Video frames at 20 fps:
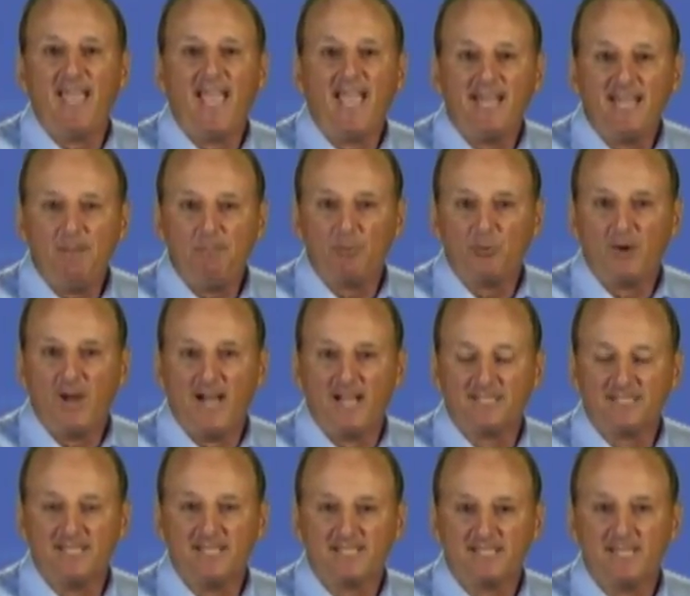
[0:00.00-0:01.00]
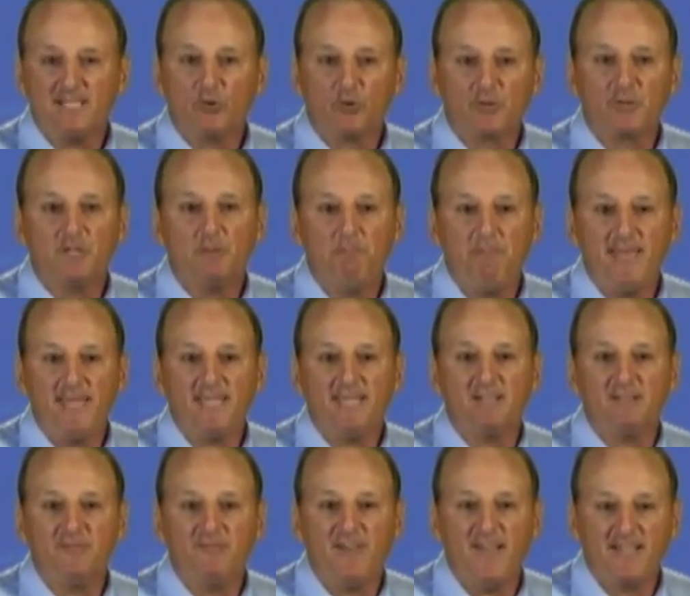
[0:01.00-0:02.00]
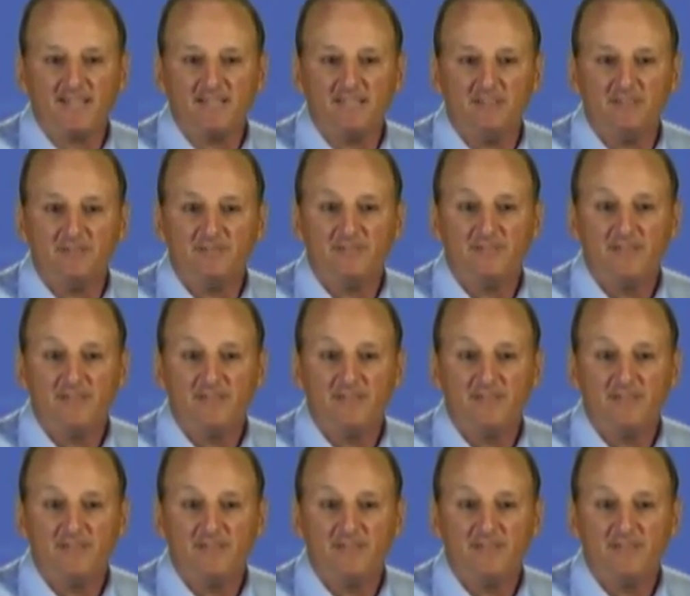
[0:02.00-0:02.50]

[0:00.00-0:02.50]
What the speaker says: any process in order to make it effective.